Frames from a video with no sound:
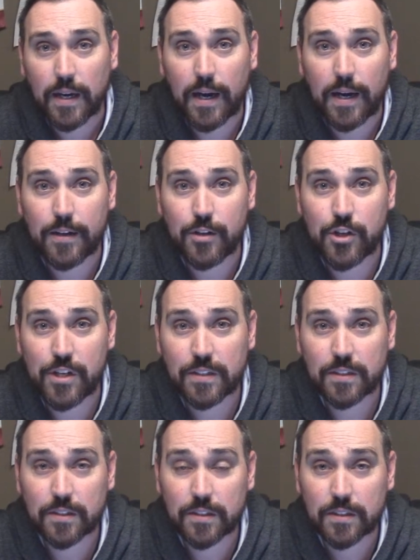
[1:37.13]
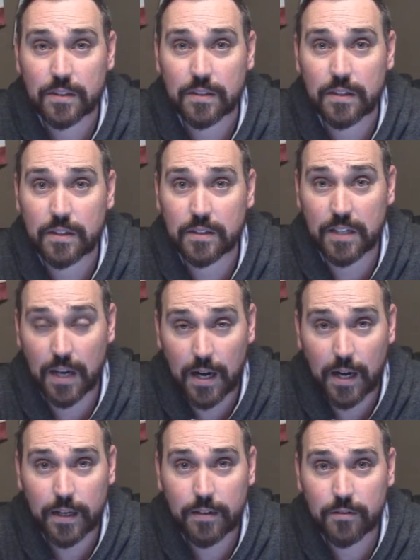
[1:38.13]
Uh, Jesus is
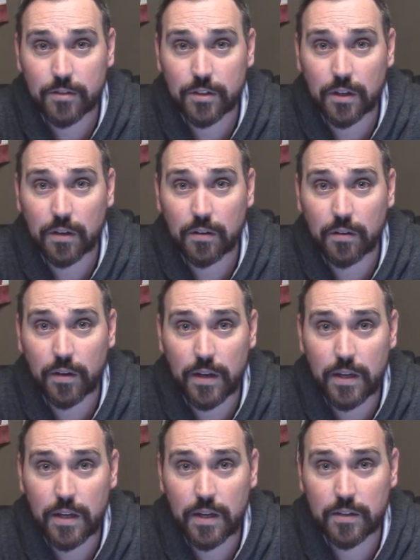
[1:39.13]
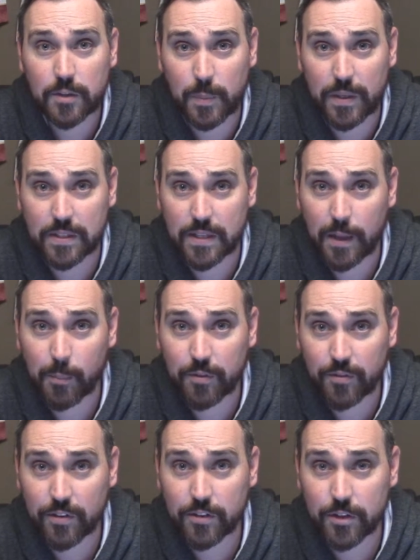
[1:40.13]
God, so he spent time with
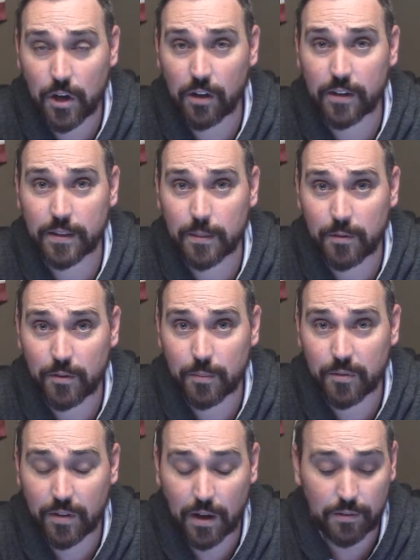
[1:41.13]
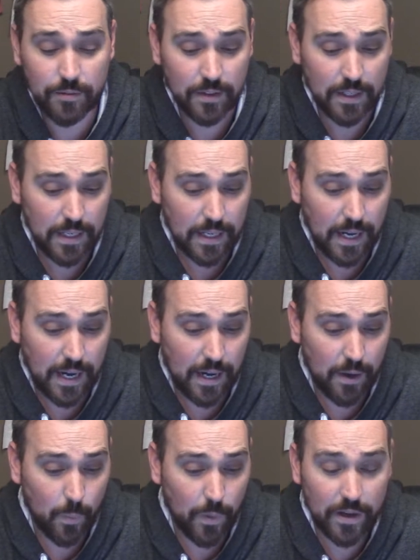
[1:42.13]
sinners calling them to himself.
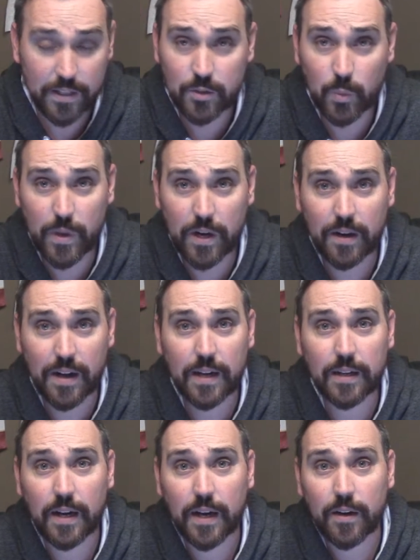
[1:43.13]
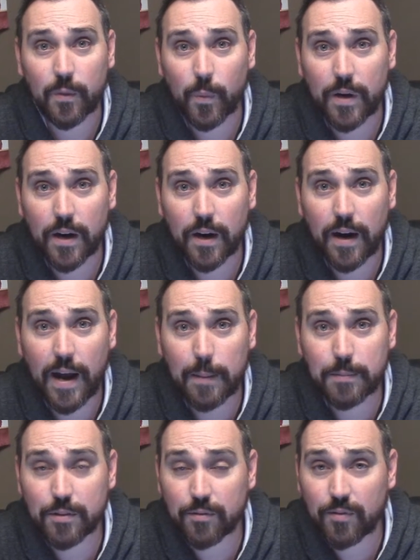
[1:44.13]
Uh, whereas we are not God, and we are
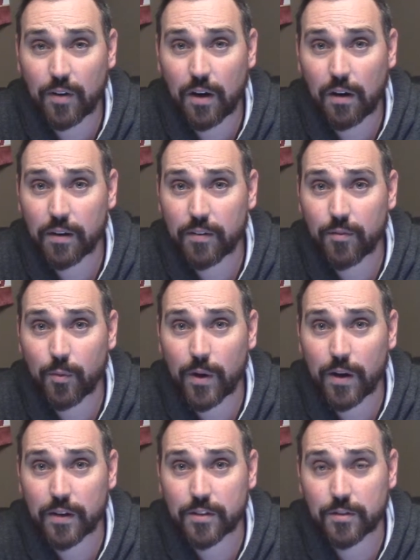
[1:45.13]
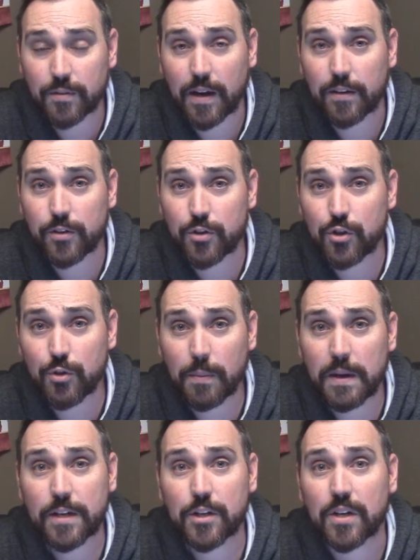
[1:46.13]
apt to fall if we are surrounded too
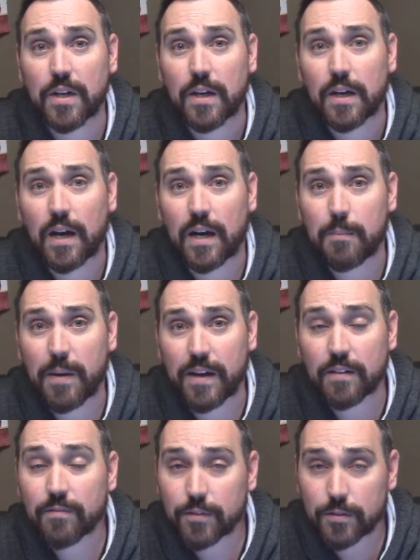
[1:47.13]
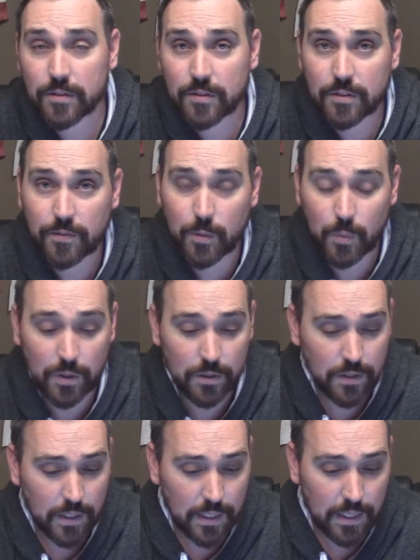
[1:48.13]
much uh, by influences of the
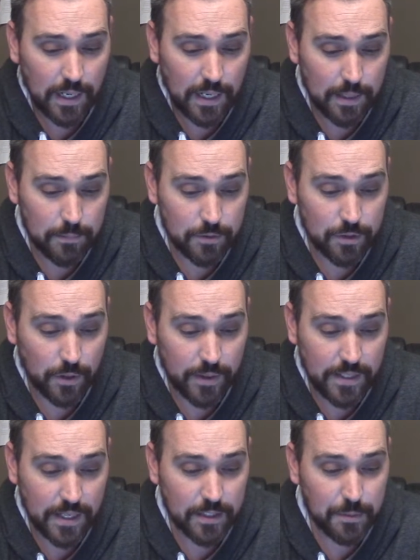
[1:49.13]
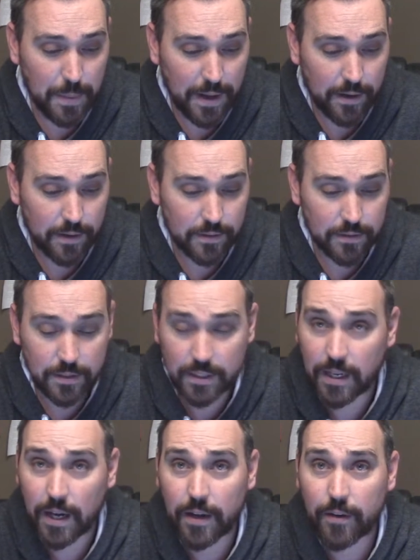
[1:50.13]
world. Uh, so it does matter to
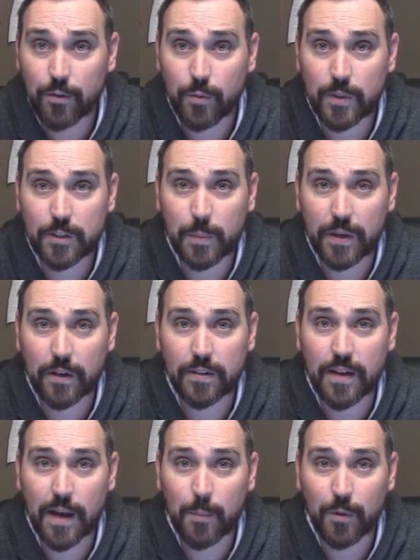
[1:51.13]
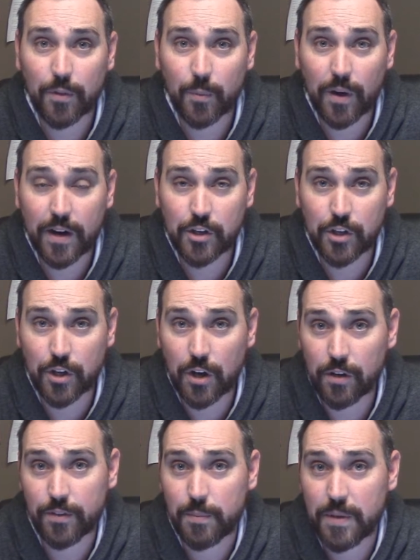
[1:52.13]
God who we spend our time with. We're actually
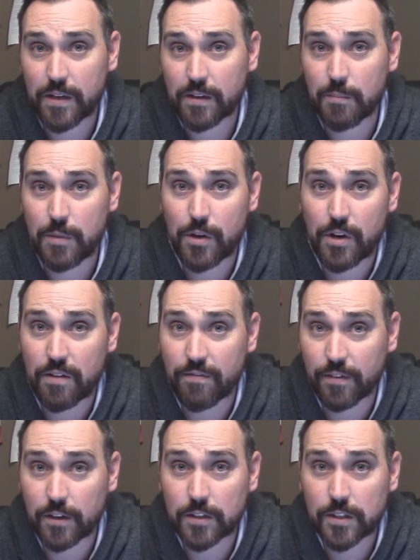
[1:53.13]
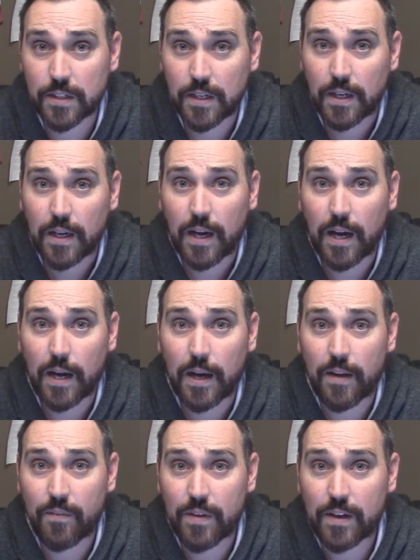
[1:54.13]
called to be in community first, uh,
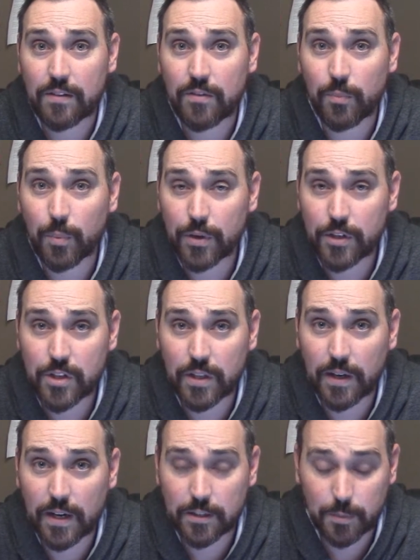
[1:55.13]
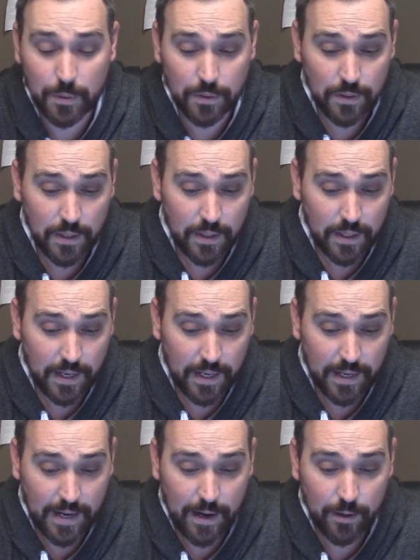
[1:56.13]
and then to preach the gospel
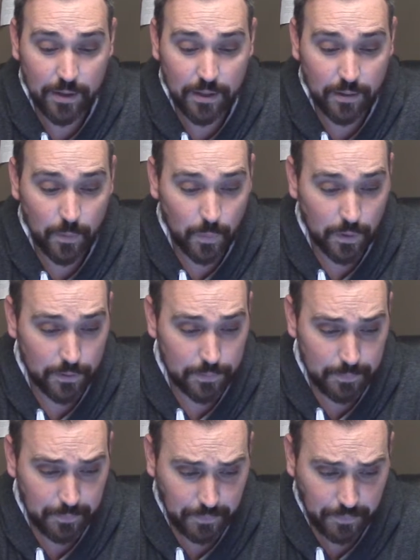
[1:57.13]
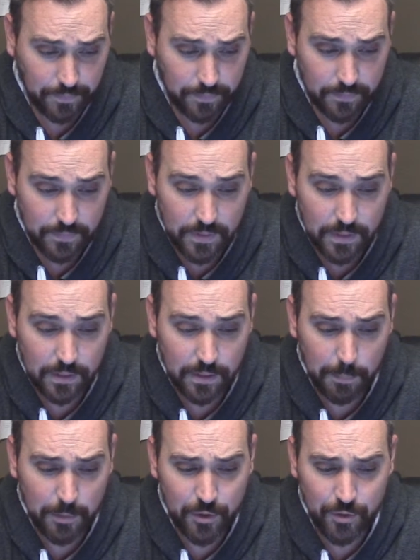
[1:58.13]
out in the world.
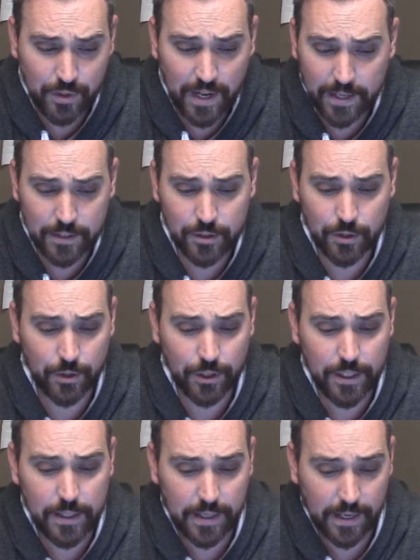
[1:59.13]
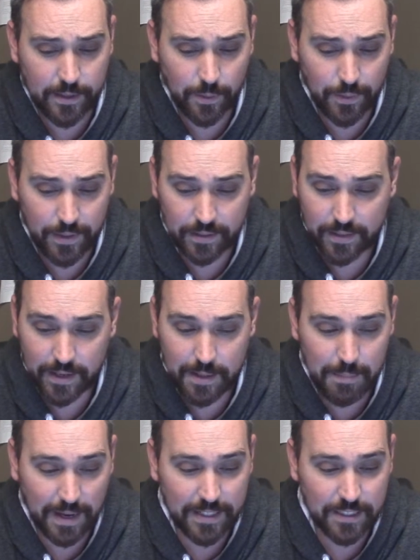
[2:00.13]
Number two, God is so good, I don't think that He
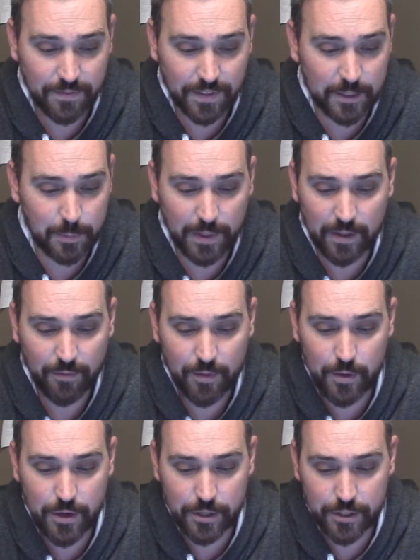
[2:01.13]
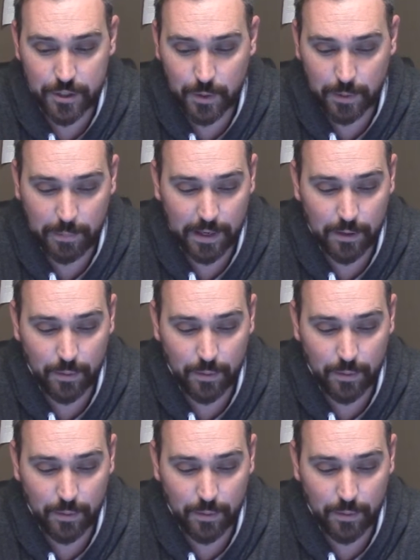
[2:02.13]
minds if I spend a few years doing my